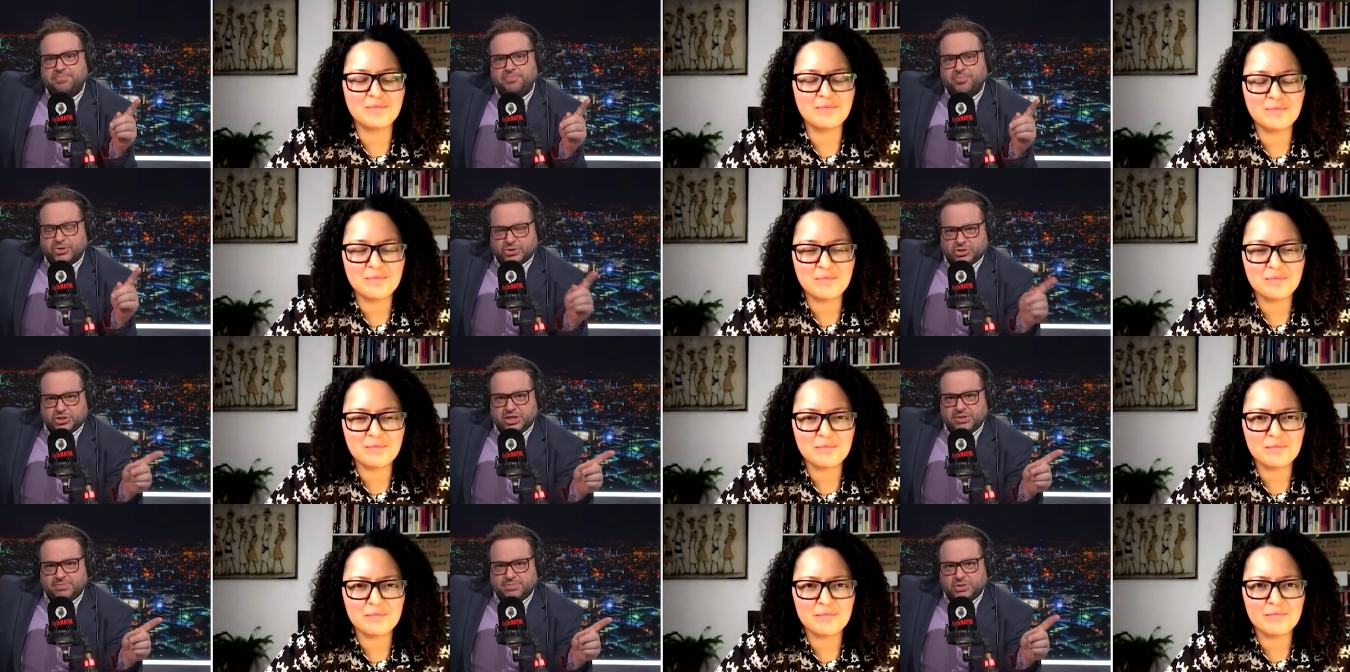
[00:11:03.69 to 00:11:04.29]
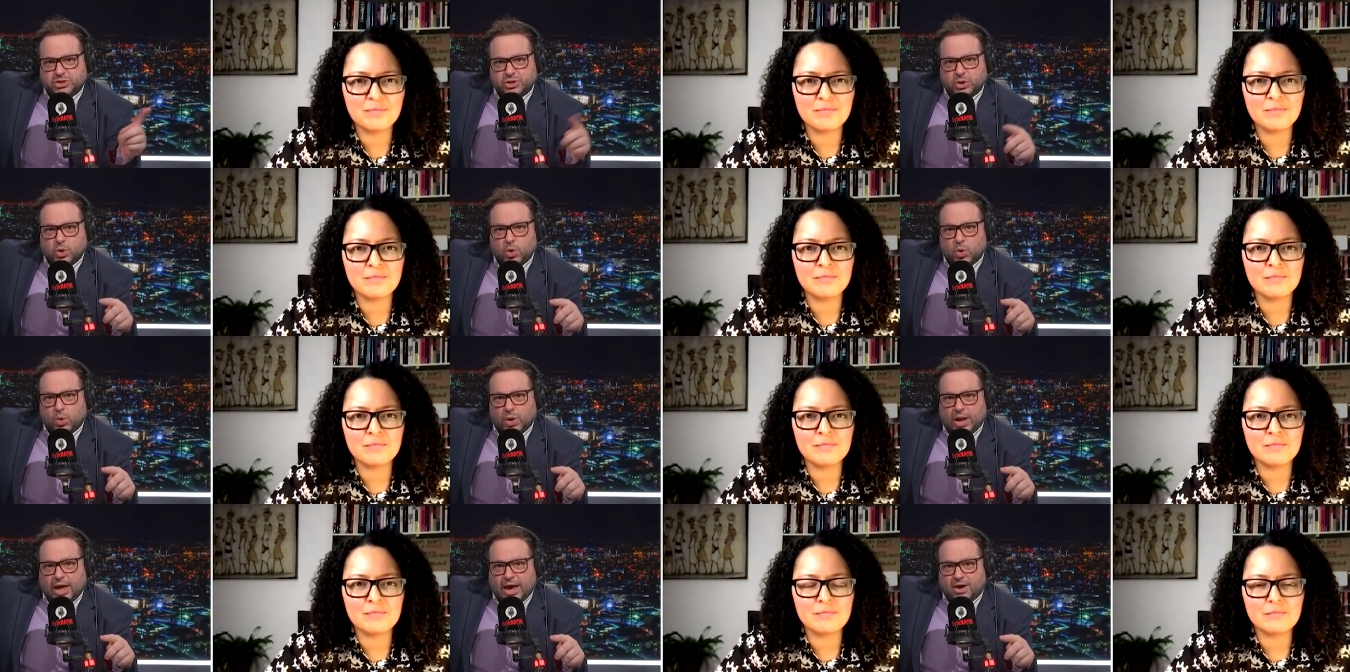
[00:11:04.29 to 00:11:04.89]
Speaker 1: Muslims to
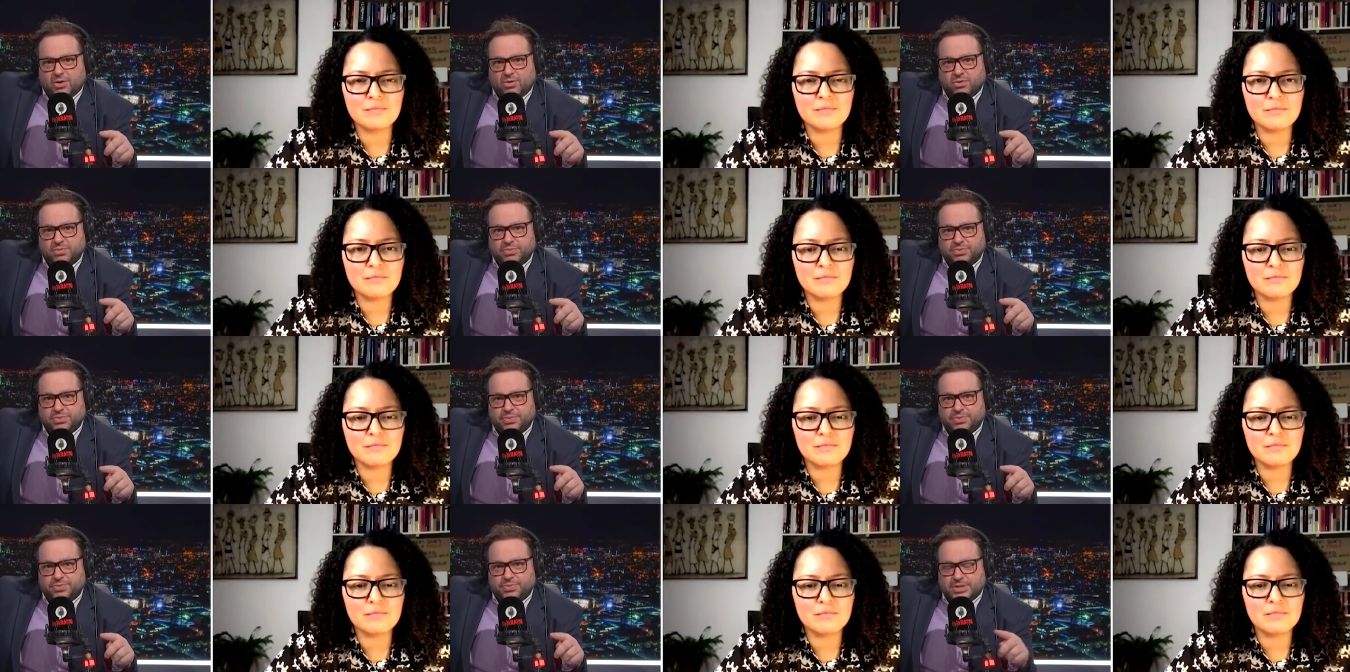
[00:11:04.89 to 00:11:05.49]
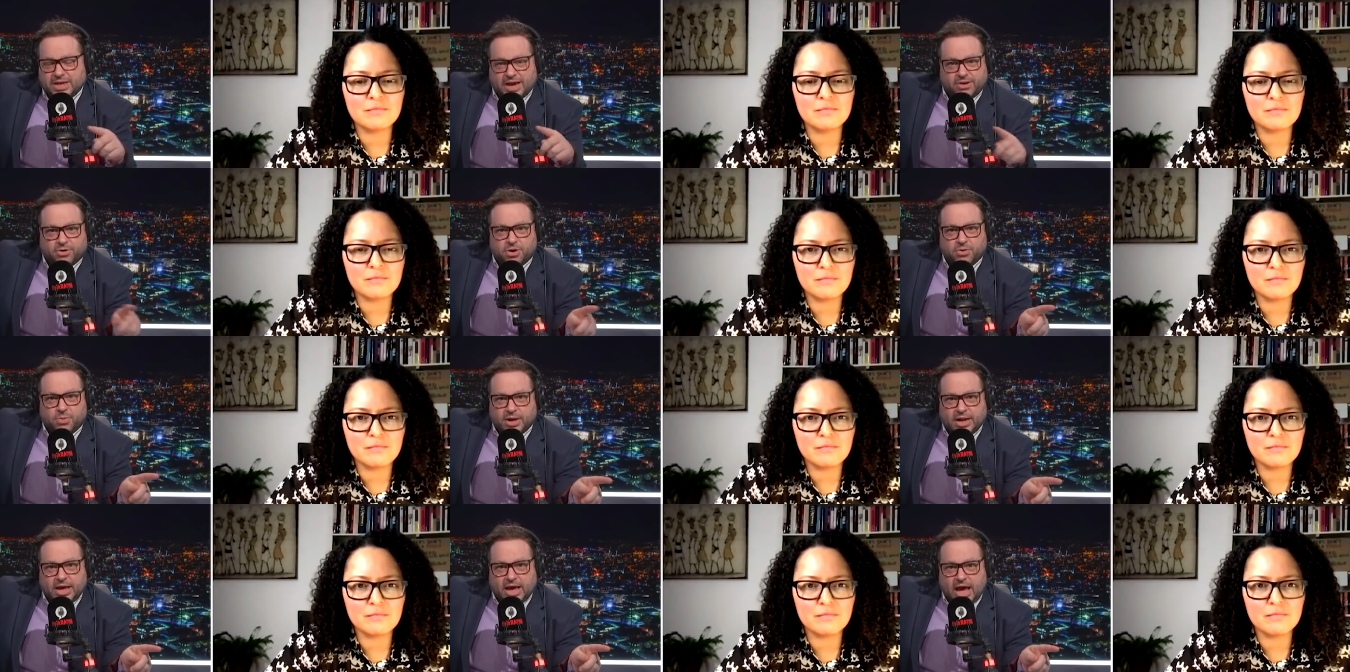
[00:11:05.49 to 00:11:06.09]
call out
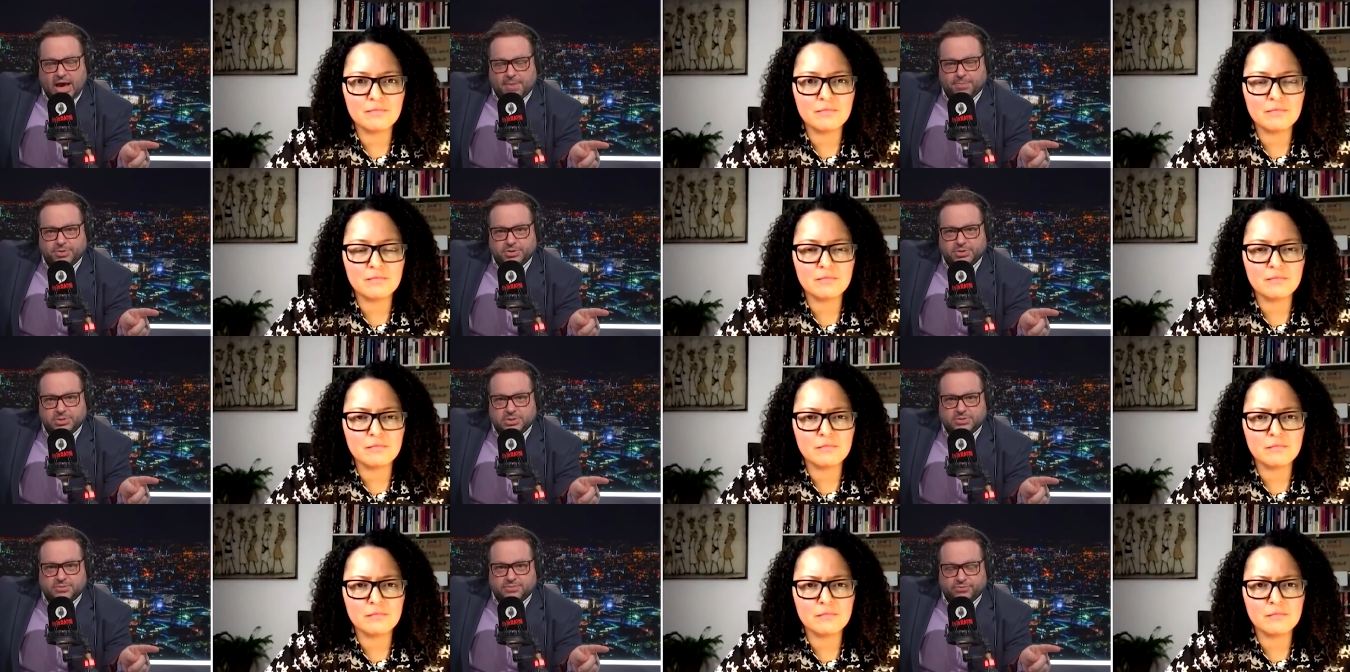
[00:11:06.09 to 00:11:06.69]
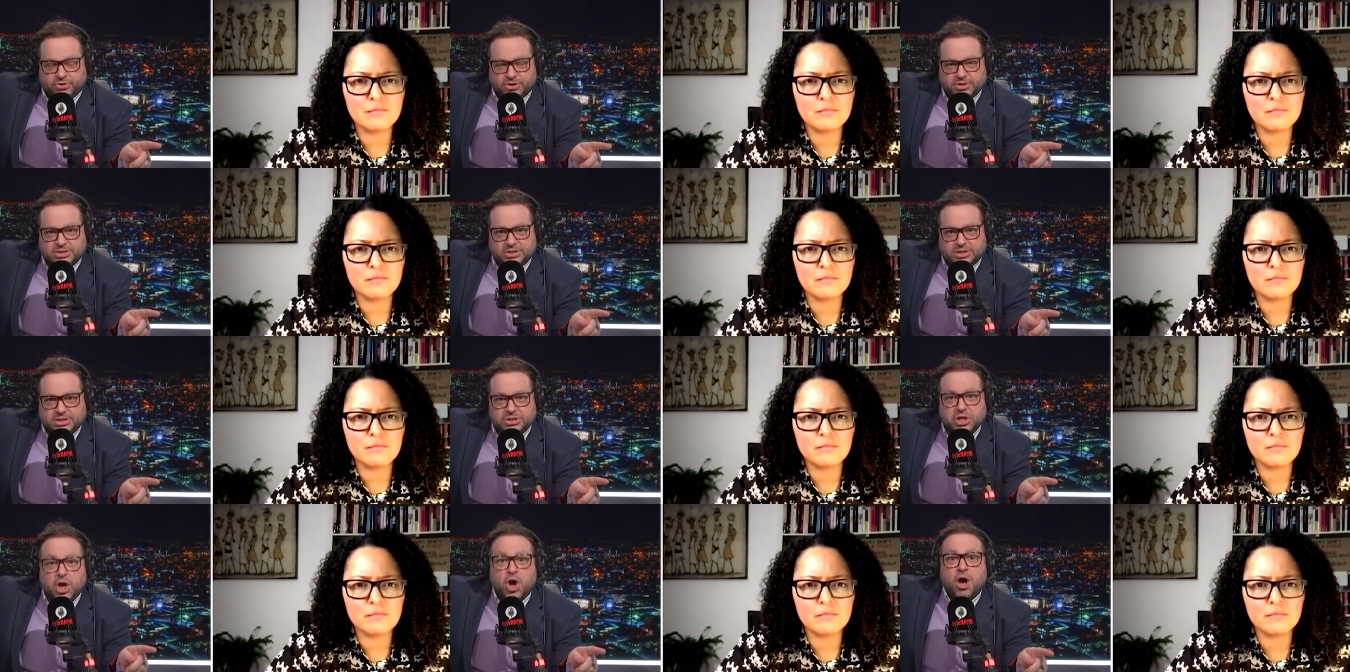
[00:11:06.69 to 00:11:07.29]
terror when it happens, for
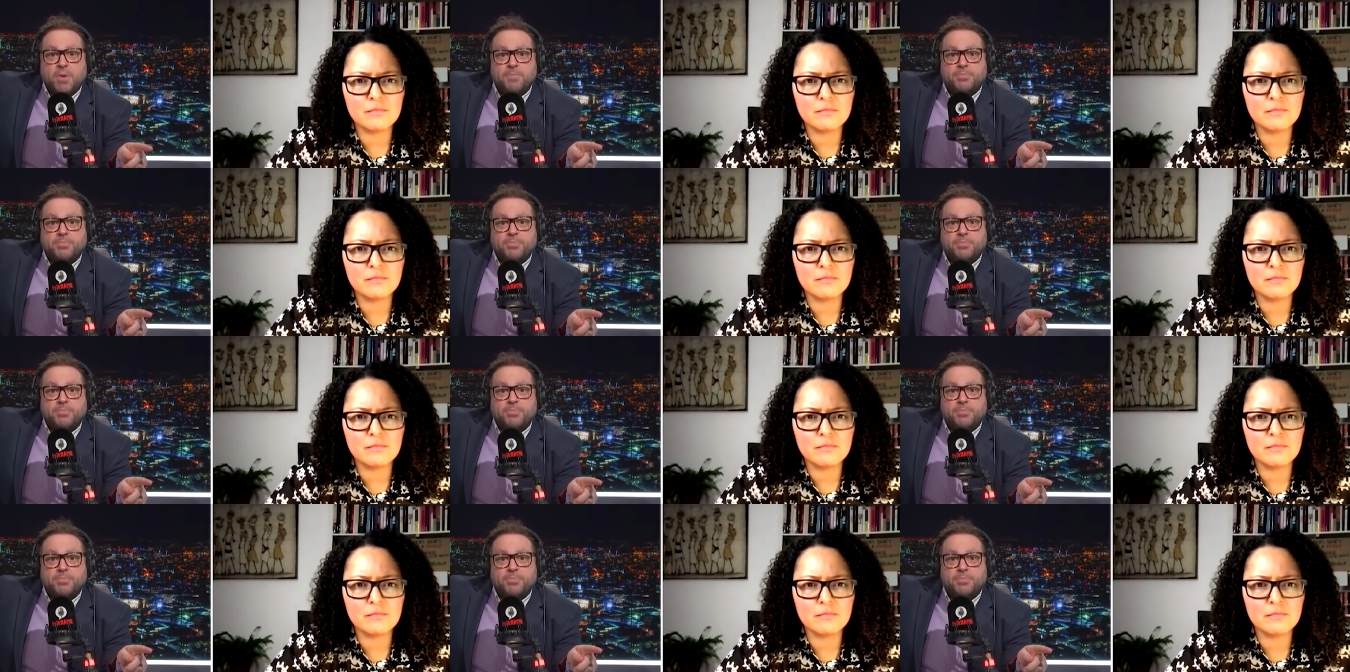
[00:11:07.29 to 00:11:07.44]
instance.